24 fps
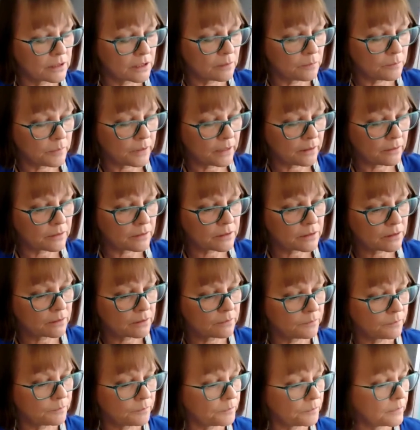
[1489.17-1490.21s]
a
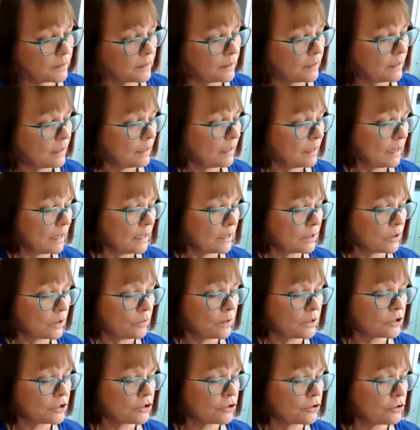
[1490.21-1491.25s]
comparison. And
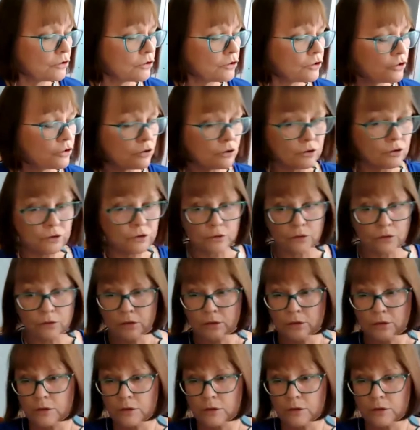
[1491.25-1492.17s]
question 2